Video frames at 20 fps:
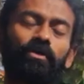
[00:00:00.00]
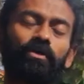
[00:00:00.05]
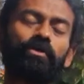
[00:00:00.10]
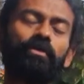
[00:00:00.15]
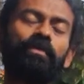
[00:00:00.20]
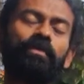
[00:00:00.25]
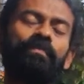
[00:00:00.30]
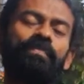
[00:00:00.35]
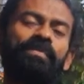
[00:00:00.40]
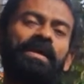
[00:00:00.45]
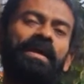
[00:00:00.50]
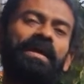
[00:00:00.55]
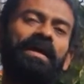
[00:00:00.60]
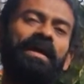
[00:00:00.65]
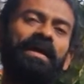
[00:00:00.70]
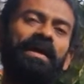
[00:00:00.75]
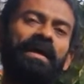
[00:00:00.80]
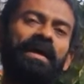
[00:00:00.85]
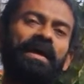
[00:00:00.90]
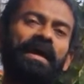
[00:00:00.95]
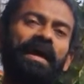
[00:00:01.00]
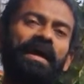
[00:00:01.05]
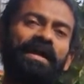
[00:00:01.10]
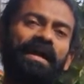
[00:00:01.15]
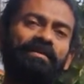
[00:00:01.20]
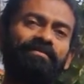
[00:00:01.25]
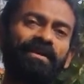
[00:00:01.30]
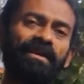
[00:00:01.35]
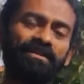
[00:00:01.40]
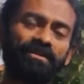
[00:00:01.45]
guru,
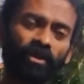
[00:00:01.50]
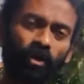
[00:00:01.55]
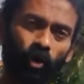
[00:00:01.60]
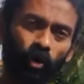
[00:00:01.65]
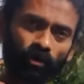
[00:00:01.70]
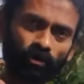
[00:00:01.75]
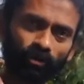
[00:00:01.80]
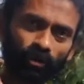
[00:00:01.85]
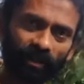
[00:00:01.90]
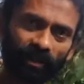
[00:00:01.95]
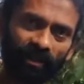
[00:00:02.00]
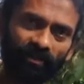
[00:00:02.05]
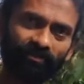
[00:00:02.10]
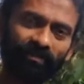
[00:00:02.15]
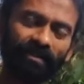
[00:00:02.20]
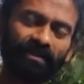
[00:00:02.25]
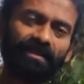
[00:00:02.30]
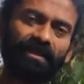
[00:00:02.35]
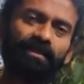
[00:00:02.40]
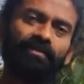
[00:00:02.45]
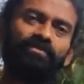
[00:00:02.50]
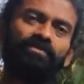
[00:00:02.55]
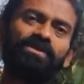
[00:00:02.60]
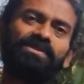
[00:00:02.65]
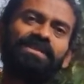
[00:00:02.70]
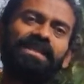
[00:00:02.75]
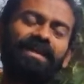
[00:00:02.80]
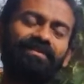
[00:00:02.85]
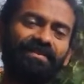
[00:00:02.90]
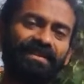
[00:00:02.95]
and I went on to live with him for
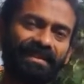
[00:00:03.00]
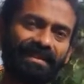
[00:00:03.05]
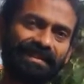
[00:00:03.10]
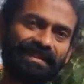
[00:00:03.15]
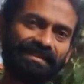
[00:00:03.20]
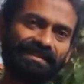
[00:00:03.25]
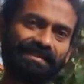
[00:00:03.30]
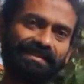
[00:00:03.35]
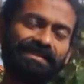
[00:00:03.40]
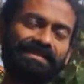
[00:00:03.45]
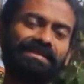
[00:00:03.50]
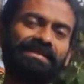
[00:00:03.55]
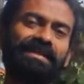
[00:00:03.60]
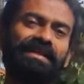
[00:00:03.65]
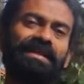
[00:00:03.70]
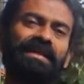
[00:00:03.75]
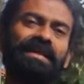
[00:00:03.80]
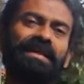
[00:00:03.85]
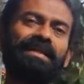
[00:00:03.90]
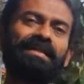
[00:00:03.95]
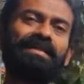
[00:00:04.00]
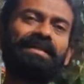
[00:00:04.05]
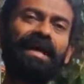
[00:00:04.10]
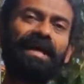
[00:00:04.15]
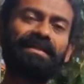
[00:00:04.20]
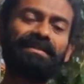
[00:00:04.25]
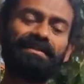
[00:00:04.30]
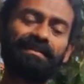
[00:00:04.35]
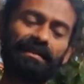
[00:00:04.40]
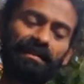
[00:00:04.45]
7 years.
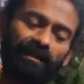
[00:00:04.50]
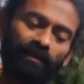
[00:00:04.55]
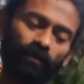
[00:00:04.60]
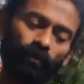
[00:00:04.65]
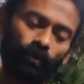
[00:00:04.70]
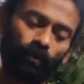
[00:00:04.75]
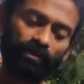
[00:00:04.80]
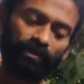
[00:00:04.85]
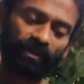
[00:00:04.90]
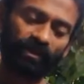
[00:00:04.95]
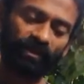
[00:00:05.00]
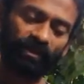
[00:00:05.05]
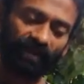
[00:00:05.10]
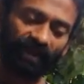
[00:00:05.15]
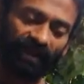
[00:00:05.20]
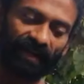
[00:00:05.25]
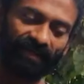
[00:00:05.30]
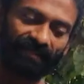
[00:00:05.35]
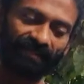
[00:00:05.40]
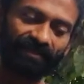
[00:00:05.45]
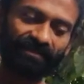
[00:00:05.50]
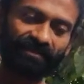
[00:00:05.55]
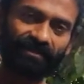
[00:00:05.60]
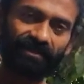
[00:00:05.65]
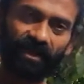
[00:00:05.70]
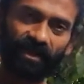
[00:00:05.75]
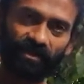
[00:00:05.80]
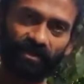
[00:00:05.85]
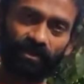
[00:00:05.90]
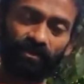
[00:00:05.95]
That was a great
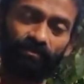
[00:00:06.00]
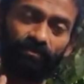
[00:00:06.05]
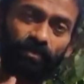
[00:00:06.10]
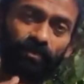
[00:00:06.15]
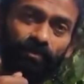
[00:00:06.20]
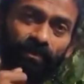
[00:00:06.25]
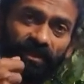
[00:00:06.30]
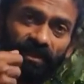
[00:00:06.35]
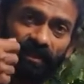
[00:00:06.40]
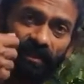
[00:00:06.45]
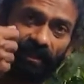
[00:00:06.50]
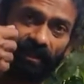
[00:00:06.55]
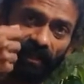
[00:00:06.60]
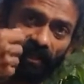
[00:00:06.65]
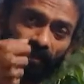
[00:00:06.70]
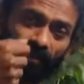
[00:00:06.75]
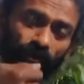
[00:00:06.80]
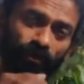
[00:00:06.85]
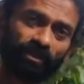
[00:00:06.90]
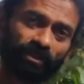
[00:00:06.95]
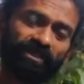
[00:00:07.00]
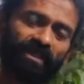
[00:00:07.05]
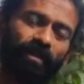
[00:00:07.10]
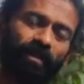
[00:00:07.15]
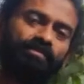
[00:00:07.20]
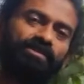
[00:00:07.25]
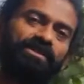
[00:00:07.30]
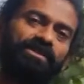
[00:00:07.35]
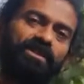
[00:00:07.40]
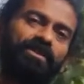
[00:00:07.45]
introduction for me into the
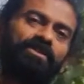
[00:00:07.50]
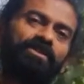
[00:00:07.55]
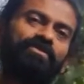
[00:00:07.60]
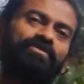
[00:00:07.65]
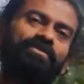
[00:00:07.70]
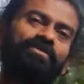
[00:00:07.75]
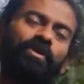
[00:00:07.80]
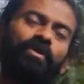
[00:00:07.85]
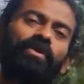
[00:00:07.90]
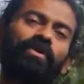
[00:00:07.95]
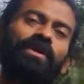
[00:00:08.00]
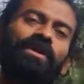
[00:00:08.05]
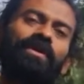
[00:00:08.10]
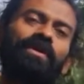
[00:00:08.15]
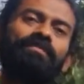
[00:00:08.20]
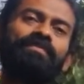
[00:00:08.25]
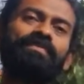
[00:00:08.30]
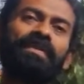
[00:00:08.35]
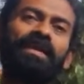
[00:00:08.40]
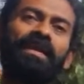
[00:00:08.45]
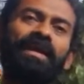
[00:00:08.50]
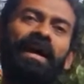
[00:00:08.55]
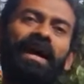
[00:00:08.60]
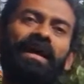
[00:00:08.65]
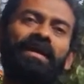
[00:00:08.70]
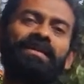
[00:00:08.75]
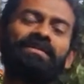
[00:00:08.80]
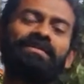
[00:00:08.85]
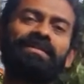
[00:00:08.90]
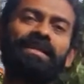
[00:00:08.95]
subject of yoga,
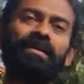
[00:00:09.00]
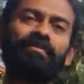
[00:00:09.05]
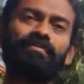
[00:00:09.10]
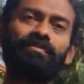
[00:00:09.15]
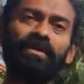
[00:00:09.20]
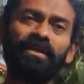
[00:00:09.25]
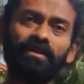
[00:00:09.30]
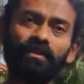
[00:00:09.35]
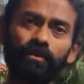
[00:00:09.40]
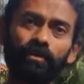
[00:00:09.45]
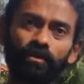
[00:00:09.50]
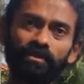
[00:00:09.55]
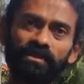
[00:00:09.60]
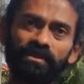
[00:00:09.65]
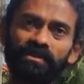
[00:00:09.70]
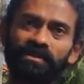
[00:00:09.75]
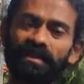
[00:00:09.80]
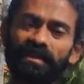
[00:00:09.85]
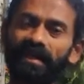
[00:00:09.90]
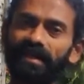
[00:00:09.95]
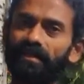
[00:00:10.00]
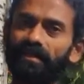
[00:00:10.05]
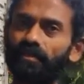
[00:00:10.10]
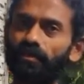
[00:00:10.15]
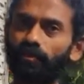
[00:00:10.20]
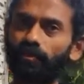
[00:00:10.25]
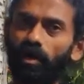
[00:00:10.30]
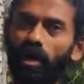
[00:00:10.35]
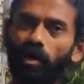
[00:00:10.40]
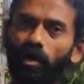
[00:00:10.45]
and this kept me in good stead
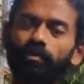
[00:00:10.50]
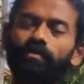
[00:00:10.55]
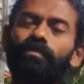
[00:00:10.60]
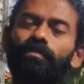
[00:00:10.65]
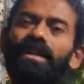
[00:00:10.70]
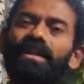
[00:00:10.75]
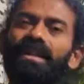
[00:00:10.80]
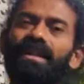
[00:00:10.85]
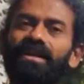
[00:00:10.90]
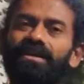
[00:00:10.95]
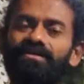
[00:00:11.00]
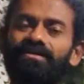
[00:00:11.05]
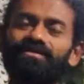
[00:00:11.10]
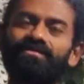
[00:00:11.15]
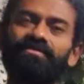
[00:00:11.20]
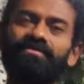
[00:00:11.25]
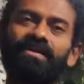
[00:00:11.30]
throughout my life.